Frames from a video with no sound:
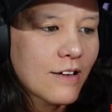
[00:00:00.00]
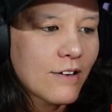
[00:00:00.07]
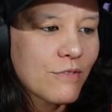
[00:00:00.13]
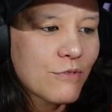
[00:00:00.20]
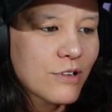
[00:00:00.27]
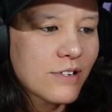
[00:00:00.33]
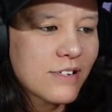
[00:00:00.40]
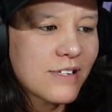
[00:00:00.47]

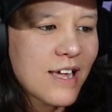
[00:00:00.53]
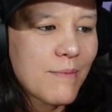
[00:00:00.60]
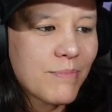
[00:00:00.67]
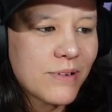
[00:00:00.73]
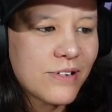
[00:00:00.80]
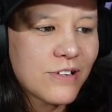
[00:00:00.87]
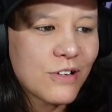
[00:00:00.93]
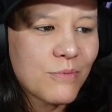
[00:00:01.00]
one step
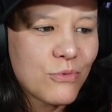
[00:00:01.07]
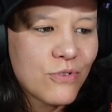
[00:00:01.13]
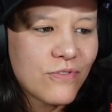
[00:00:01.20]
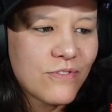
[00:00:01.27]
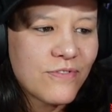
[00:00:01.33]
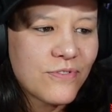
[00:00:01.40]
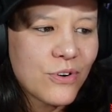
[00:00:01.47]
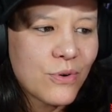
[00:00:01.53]
is still
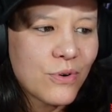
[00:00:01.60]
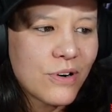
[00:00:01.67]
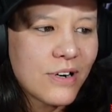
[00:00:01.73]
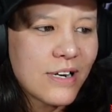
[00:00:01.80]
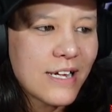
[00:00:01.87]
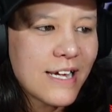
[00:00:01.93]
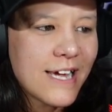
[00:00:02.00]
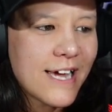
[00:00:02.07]
moving
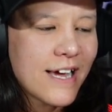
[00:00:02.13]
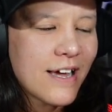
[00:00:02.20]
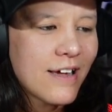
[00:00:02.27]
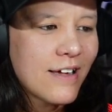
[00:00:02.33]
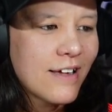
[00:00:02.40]
forward. Yeah.